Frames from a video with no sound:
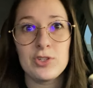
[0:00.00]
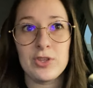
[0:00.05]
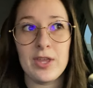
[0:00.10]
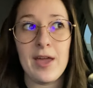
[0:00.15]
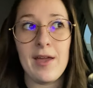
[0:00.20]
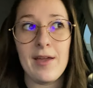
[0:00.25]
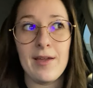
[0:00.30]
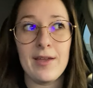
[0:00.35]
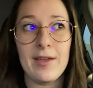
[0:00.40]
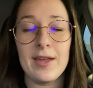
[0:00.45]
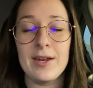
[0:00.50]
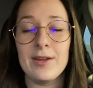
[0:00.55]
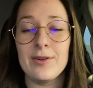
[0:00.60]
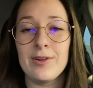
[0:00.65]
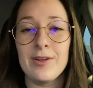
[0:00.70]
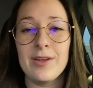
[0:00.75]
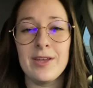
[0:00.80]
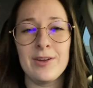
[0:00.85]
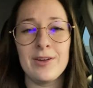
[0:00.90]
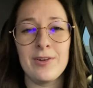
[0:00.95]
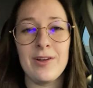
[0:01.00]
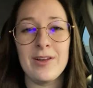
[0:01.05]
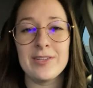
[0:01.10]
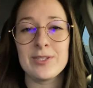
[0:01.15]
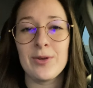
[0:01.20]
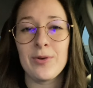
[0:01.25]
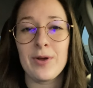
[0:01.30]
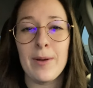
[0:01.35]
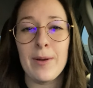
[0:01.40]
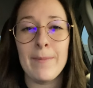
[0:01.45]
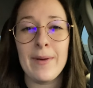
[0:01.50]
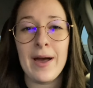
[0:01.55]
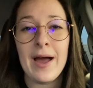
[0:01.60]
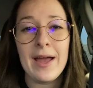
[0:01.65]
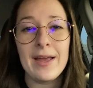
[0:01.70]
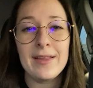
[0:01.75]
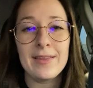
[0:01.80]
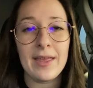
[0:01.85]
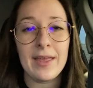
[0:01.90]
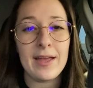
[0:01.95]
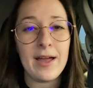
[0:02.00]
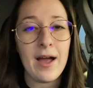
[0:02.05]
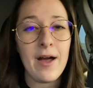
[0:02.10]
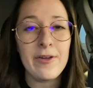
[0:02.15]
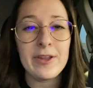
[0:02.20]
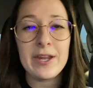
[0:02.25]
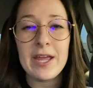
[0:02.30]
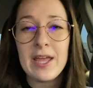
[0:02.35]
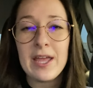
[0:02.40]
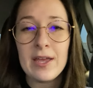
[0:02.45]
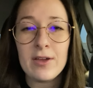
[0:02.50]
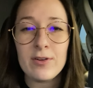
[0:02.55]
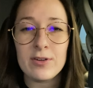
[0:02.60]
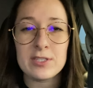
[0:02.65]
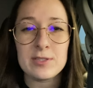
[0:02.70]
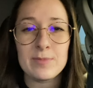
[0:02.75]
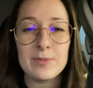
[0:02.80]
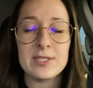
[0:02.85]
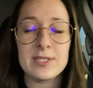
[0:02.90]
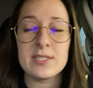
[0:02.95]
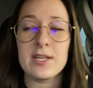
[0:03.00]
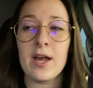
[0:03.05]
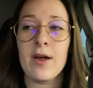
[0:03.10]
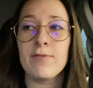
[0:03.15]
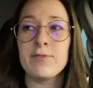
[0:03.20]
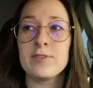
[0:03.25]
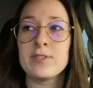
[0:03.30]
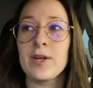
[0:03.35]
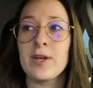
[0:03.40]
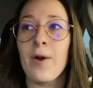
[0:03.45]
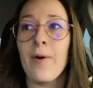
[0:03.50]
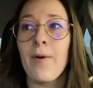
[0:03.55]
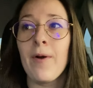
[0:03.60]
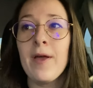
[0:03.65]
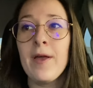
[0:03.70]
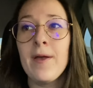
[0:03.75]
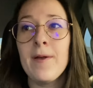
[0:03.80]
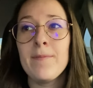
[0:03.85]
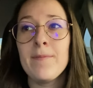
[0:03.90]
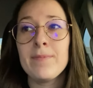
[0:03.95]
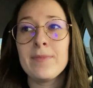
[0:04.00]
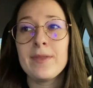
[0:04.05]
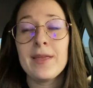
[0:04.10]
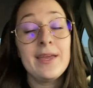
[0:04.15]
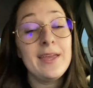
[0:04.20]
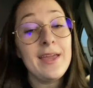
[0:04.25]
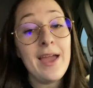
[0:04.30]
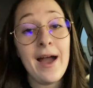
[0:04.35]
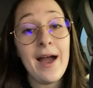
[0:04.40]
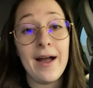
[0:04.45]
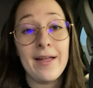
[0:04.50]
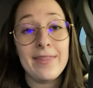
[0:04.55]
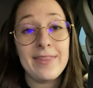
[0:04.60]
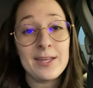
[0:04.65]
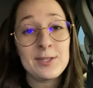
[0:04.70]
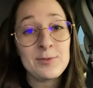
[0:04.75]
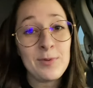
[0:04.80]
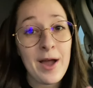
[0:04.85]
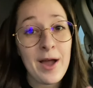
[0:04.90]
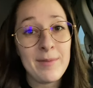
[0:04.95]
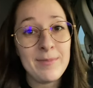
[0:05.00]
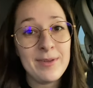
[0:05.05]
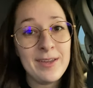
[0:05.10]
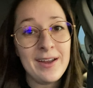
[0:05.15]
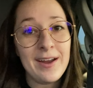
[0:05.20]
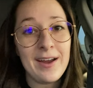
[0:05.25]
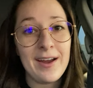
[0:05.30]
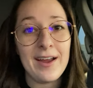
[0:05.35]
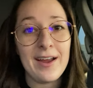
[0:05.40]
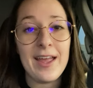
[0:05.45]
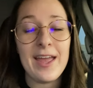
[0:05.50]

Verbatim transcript: thing and it'll, it'll also combine like holiday Christmas stuff so yeah, that's why I'm here.